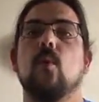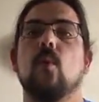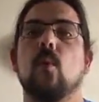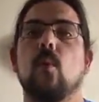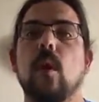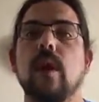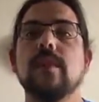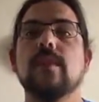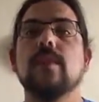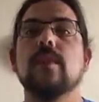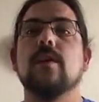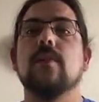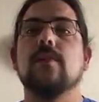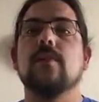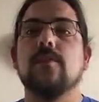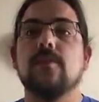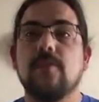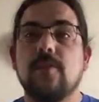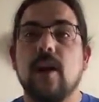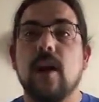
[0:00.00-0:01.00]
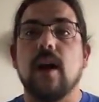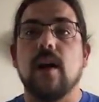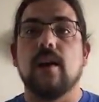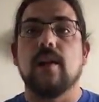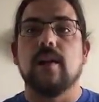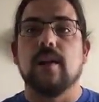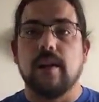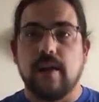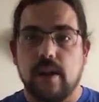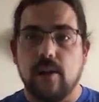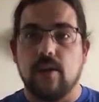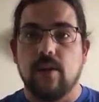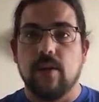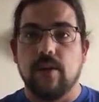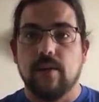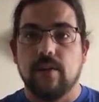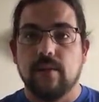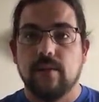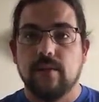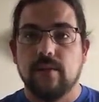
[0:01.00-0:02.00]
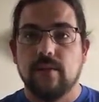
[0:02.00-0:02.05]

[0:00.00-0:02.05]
What the fuck, Aaron?